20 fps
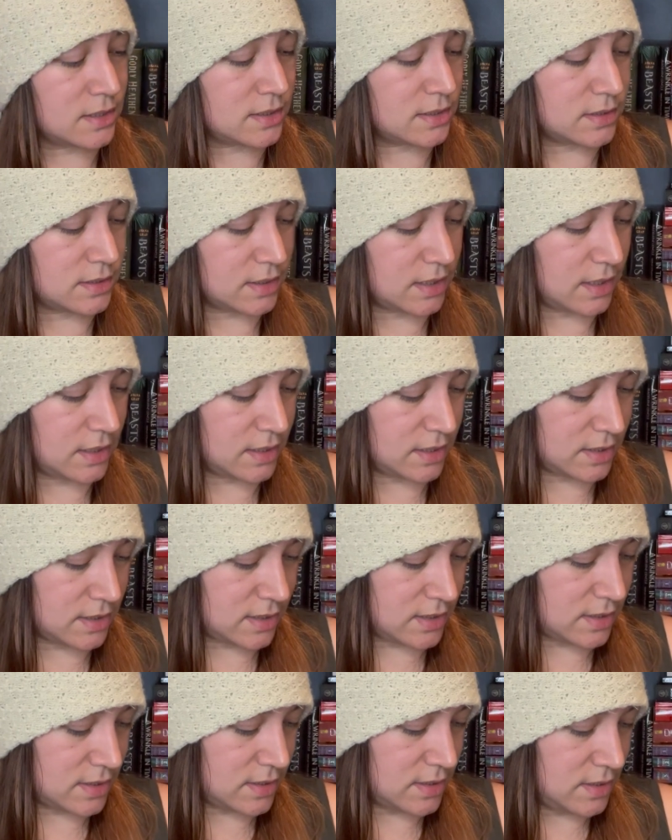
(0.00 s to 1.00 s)
Like
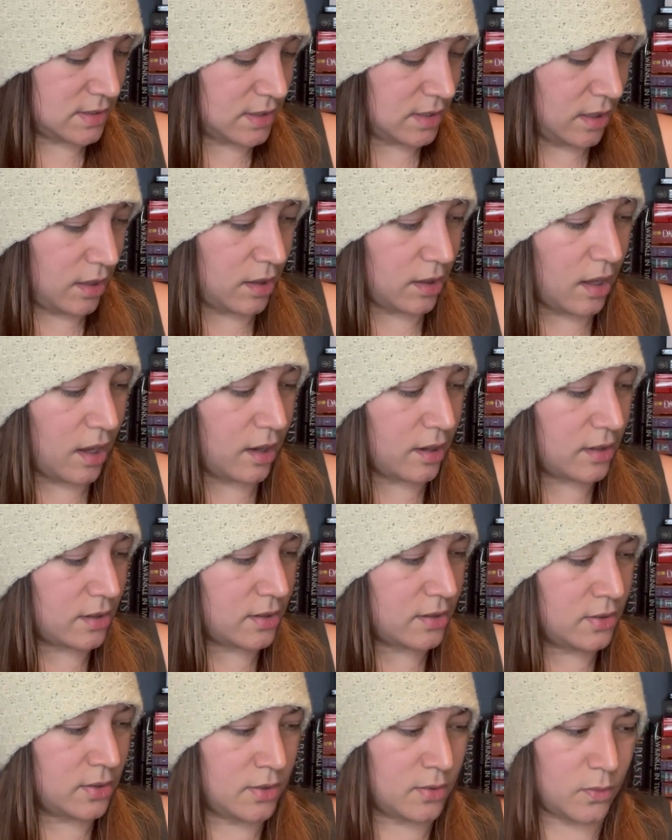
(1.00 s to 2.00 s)
this clock
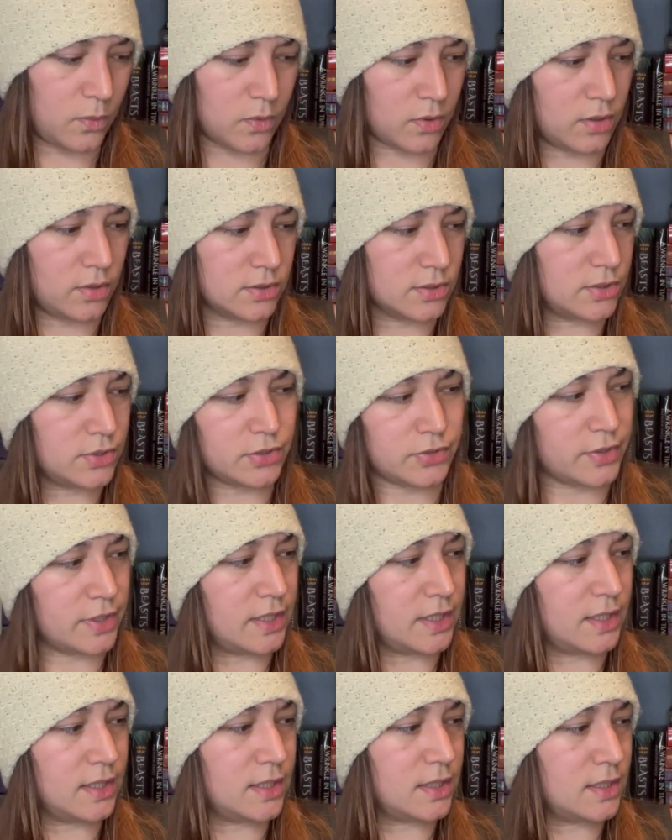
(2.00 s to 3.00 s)
world
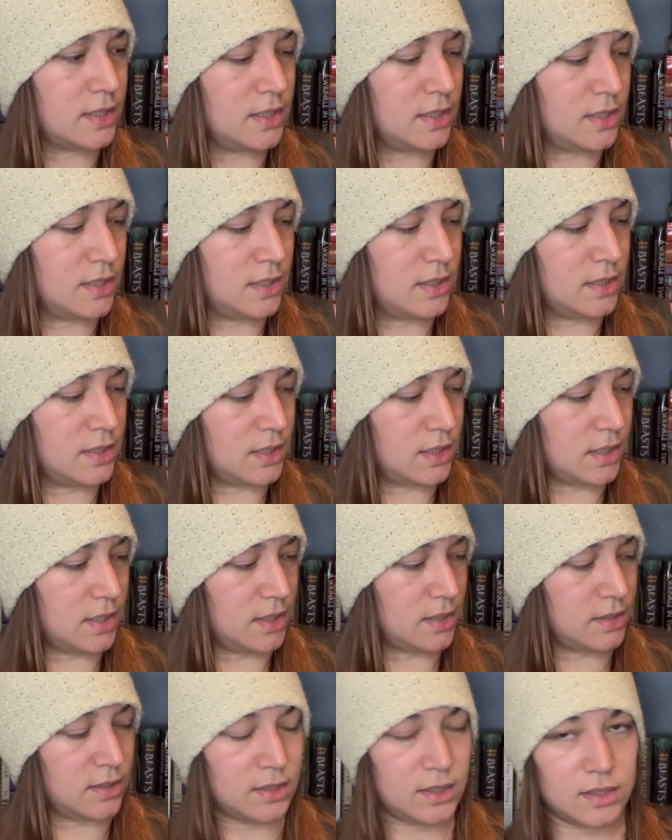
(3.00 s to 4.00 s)
tree
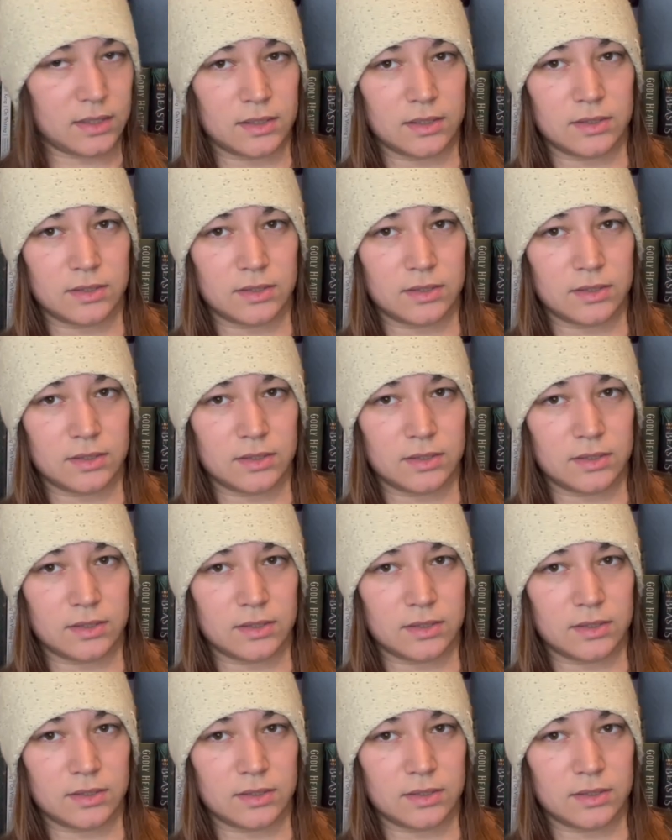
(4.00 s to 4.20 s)
and like the